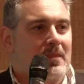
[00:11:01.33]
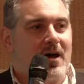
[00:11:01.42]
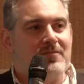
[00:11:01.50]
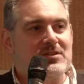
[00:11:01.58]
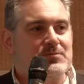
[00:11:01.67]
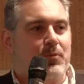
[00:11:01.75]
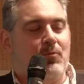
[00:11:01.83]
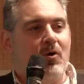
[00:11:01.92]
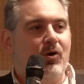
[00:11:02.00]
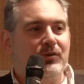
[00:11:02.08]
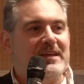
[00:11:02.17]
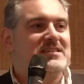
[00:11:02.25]
of these
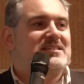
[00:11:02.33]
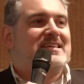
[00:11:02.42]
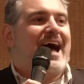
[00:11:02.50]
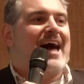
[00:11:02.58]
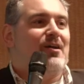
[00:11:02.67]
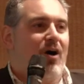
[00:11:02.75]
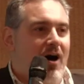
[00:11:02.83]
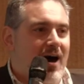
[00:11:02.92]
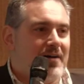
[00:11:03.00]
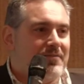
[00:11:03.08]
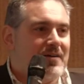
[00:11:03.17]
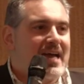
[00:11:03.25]
parolees got
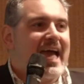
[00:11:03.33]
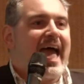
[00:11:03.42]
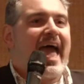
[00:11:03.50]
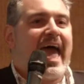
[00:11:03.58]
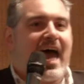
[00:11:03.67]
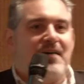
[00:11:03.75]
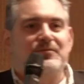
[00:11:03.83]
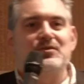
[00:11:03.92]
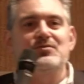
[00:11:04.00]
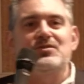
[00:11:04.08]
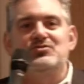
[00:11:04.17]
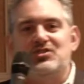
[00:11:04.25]
off
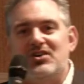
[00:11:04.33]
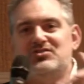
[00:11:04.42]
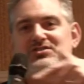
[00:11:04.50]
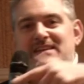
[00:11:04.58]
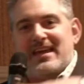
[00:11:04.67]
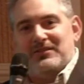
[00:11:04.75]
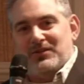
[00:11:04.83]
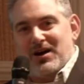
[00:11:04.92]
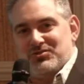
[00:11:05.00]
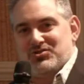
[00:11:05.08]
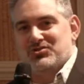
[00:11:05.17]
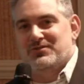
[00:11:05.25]
after the judges ate
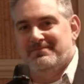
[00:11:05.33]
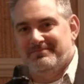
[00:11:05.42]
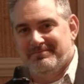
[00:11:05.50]
lunch.